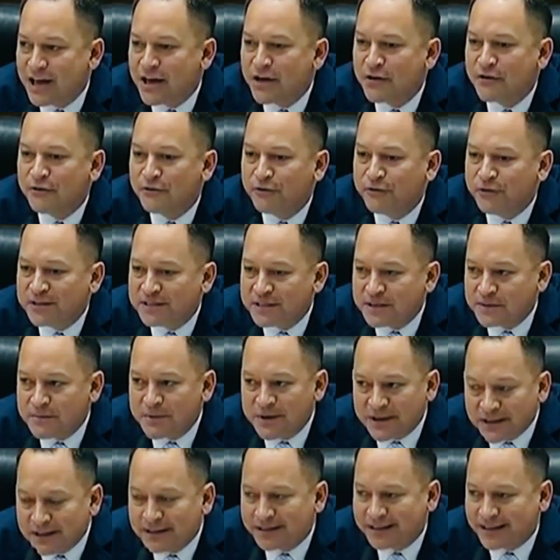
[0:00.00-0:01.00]

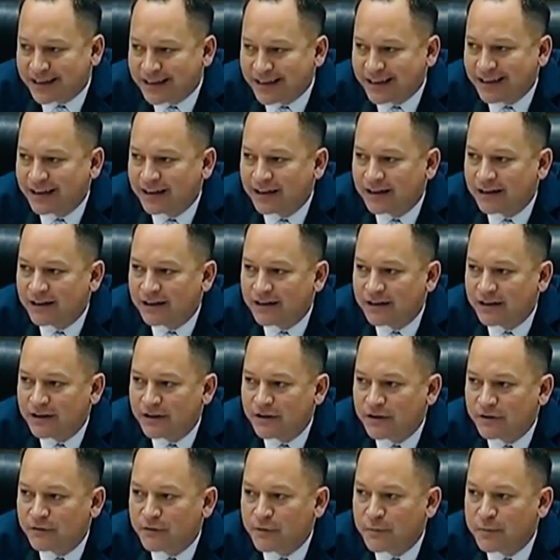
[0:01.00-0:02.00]
Visibility
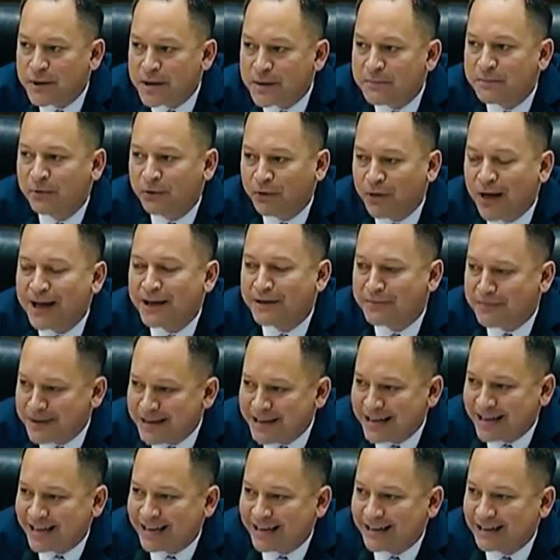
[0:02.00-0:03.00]
for people like
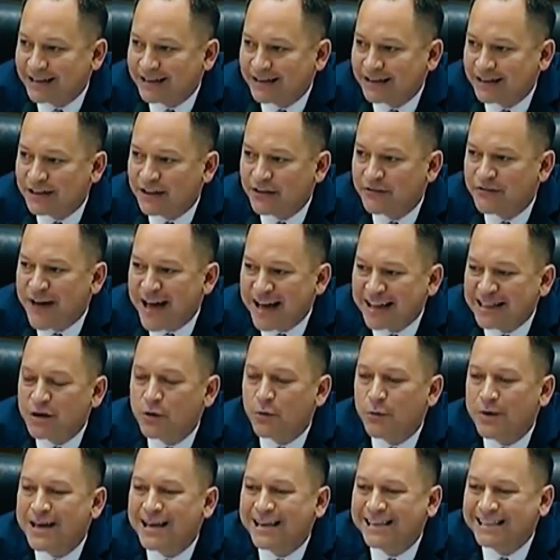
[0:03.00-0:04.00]
me, the fact that
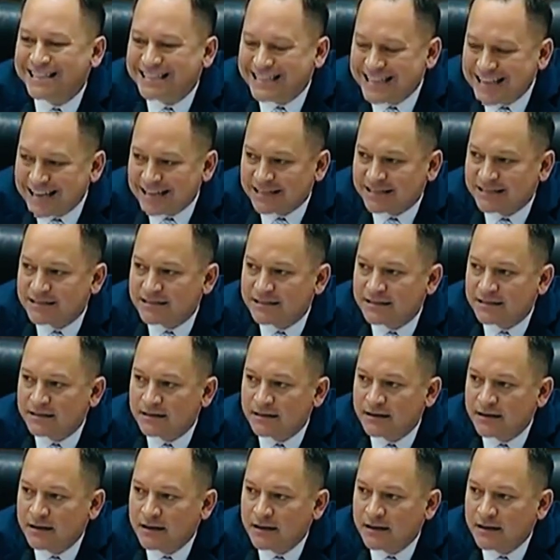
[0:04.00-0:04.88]
we exist,